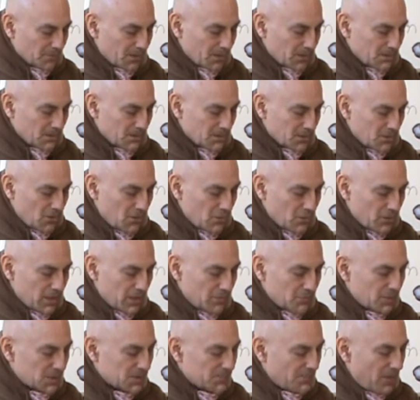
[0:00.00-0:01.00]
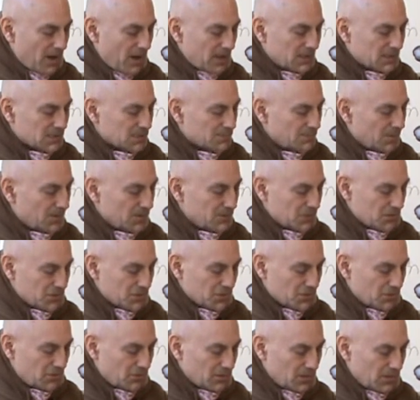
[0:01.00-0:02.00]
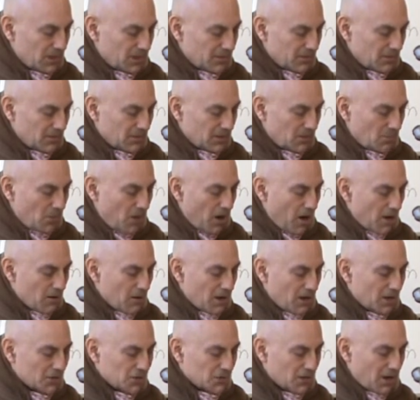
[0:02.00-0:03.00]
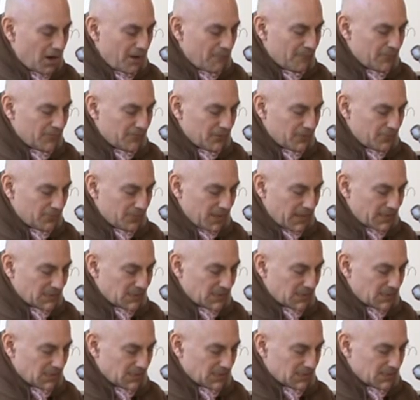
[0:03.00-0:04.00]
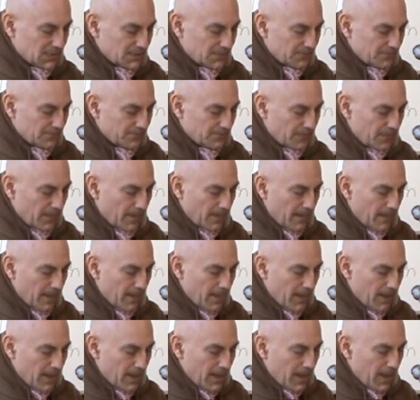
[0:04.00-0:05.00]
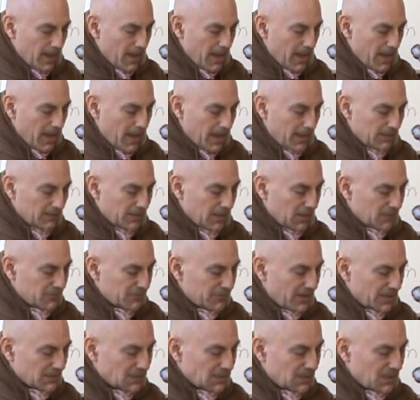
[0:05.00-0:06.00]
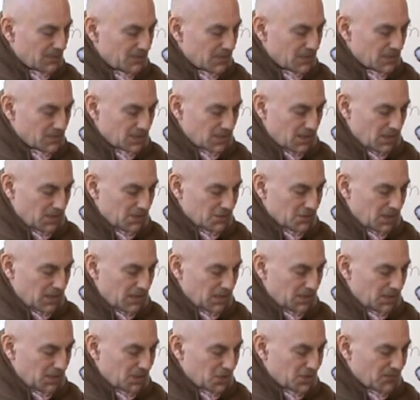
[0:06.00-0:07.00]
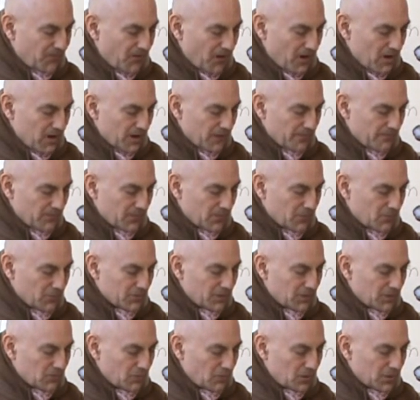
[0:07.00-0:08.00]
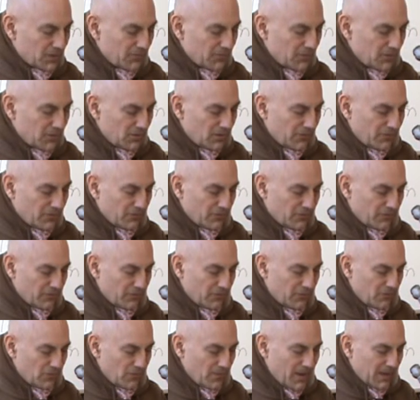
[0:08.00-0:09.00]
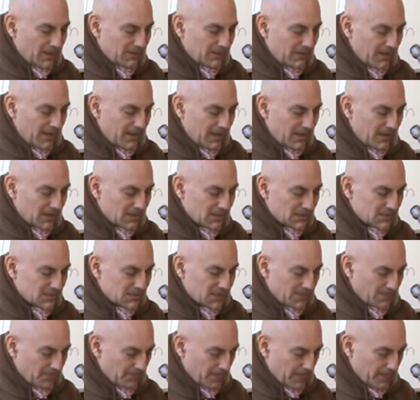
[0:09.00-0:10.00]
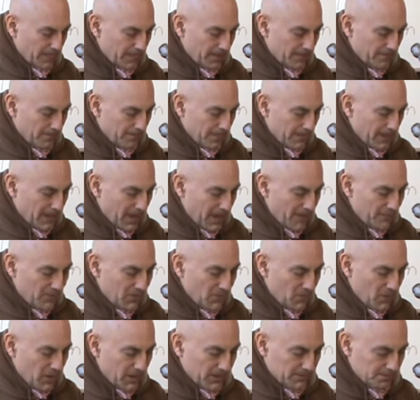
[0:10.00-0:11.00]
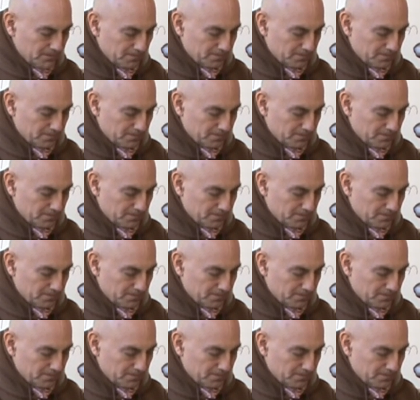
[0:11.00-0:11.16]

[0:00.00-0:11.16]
So in response, Mother Yashoda and Nanda Maharaj offered their blessings. And they addressed him as Jagadishvara, or the Lord of the universe, who maintains everyone.